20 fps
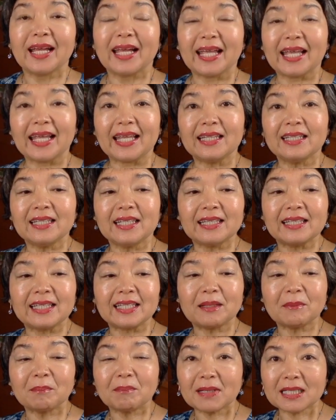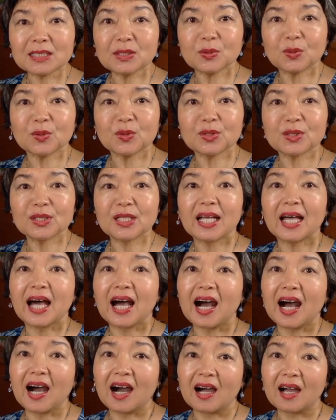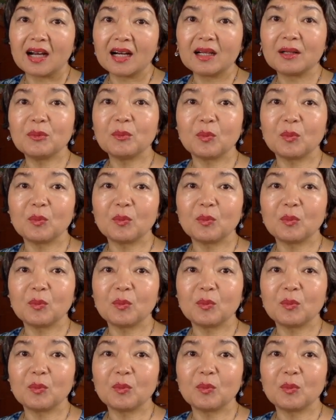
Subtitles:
and their muscles are